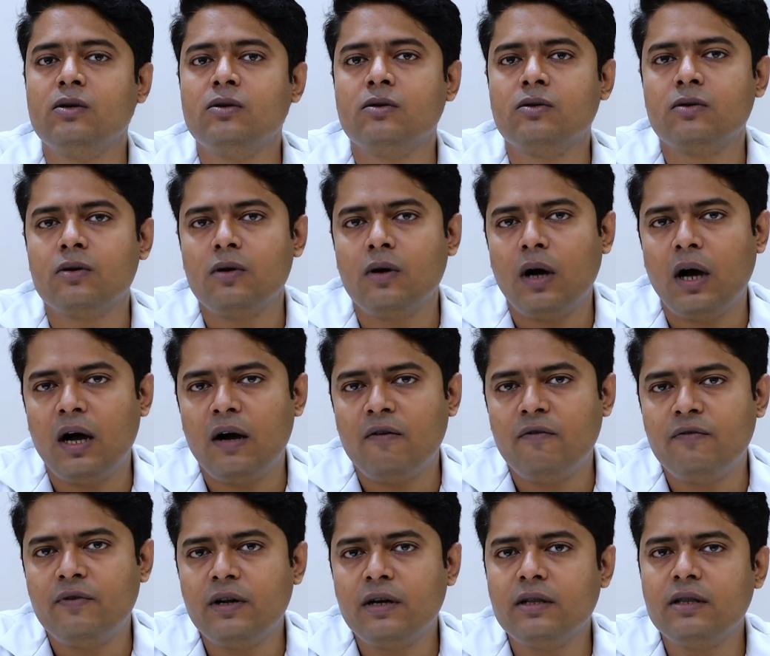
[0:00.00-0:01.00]
So
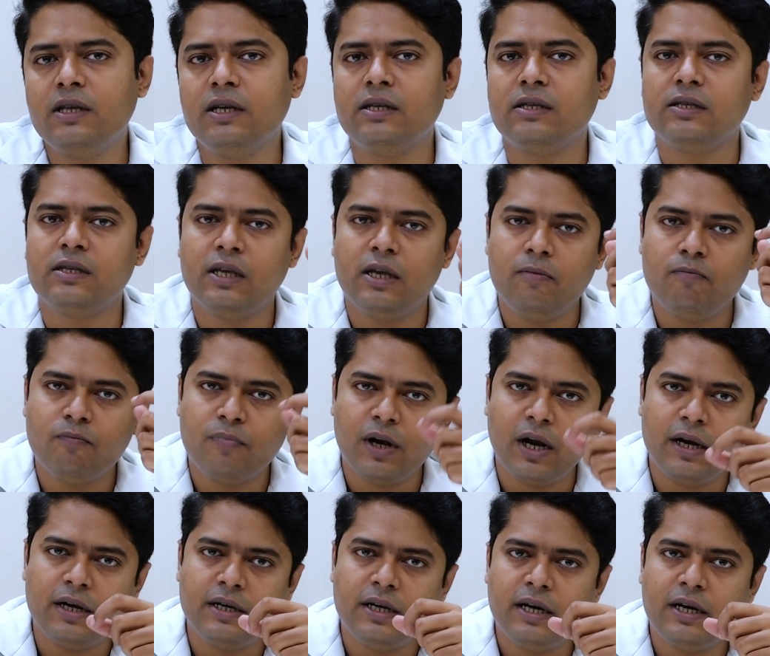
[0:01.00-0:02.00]
after this
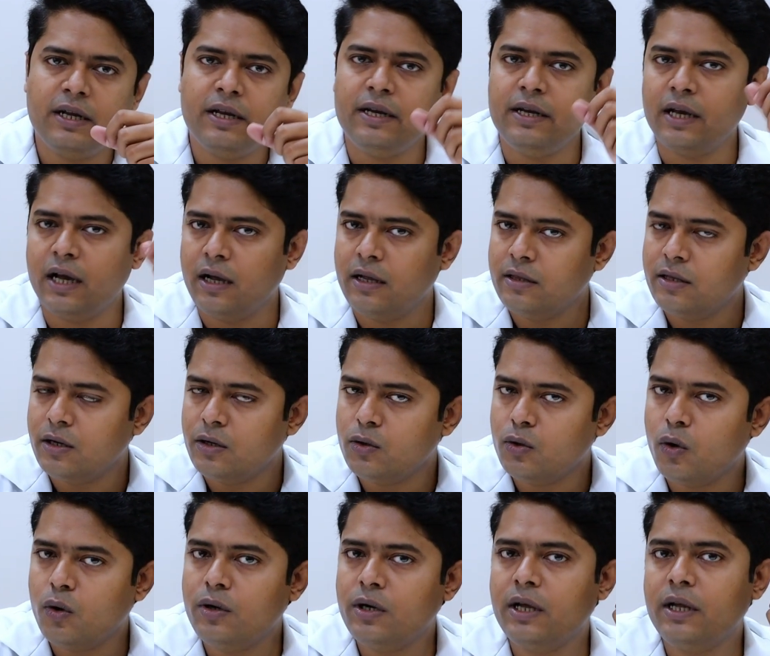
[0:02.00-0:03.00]
implanted area, the
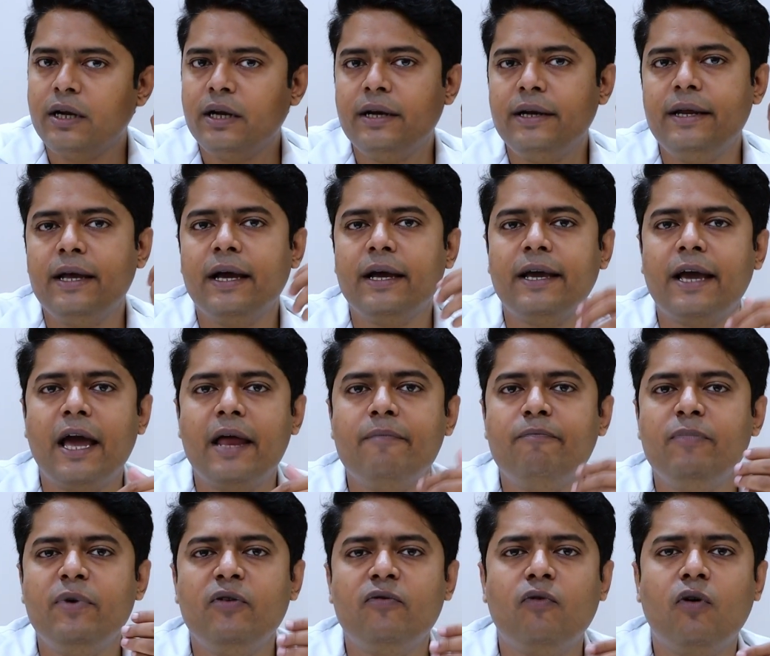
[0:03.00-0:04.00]
donor area
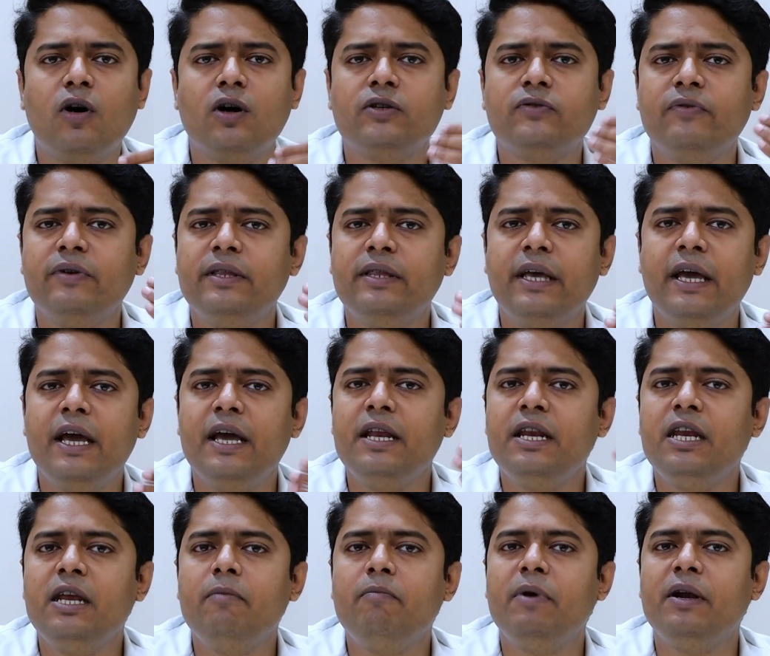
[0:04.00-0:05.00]
can be washed with
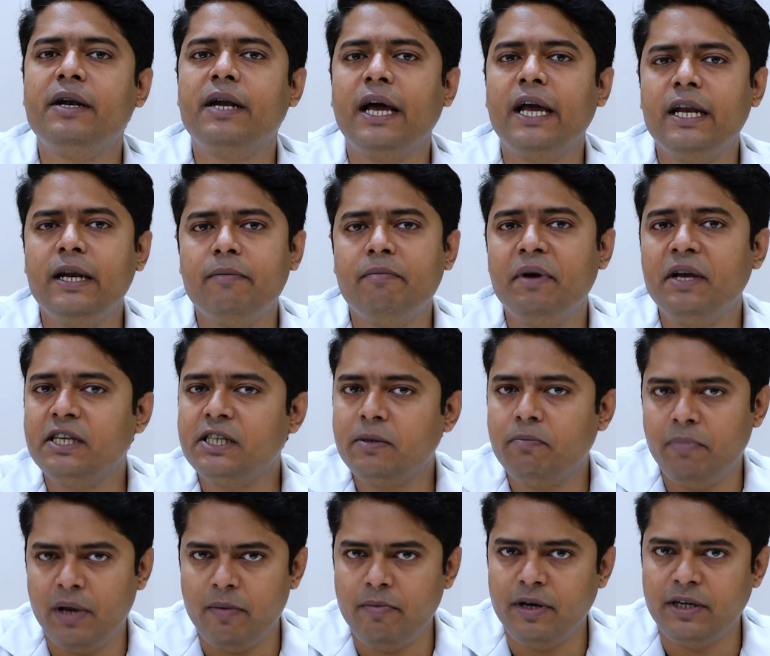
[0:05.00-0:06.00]
any betaine
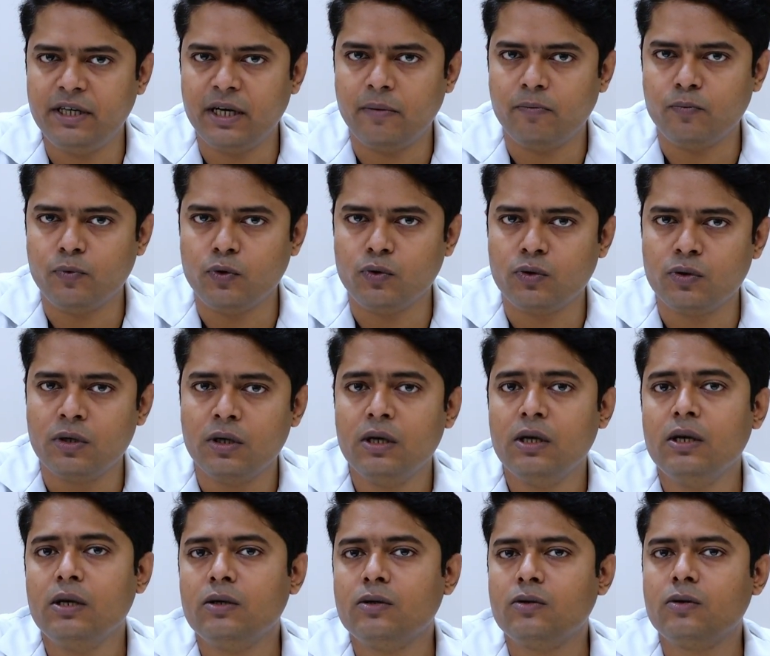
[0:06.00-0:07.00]
based baby shampoos
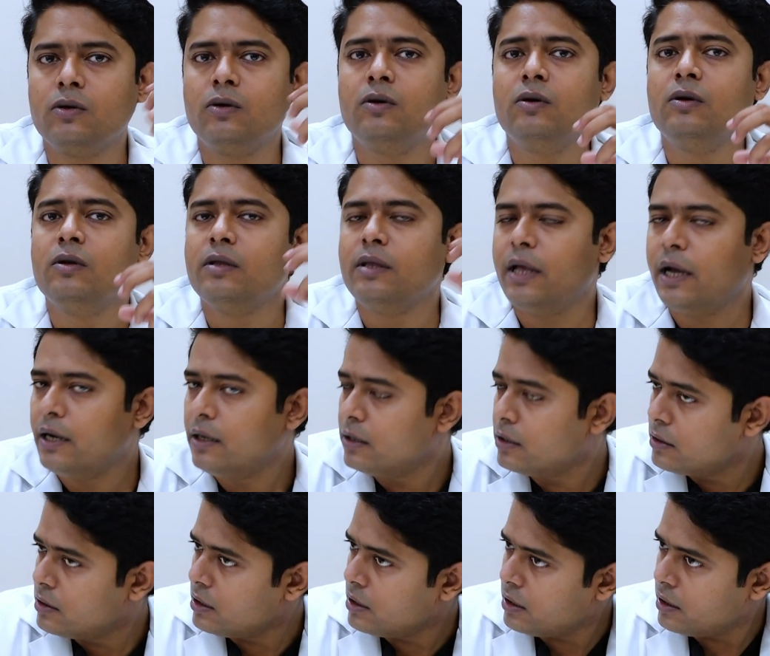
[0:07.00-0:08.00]
so that
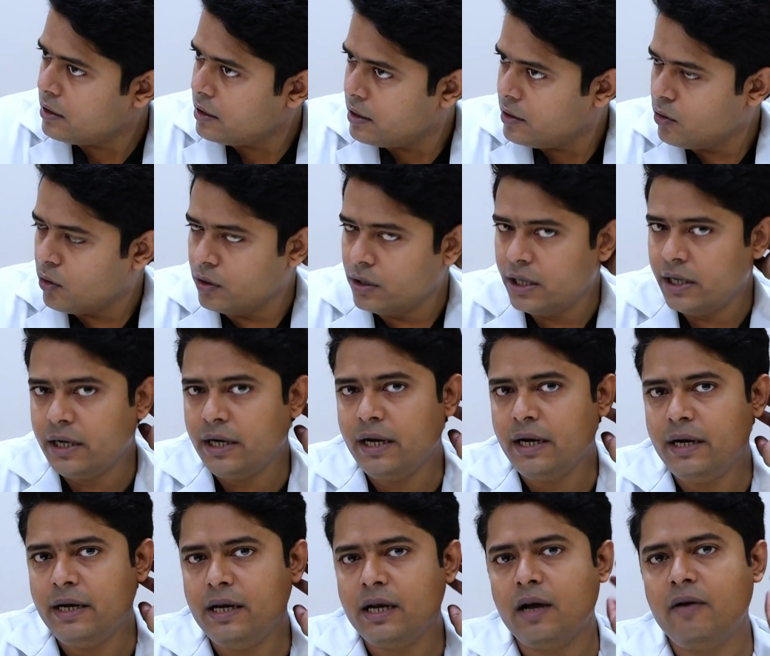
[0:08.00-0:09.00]
the donor
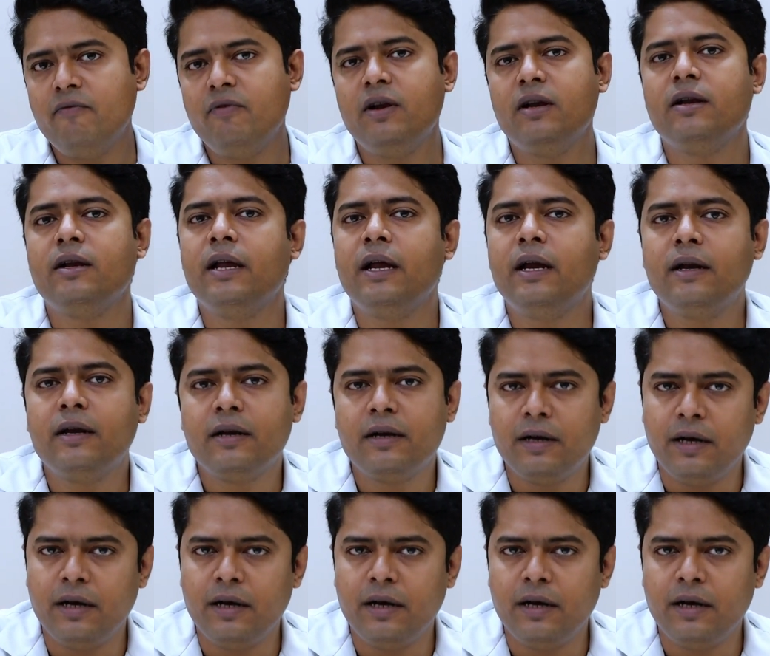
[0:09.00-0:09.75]
area will get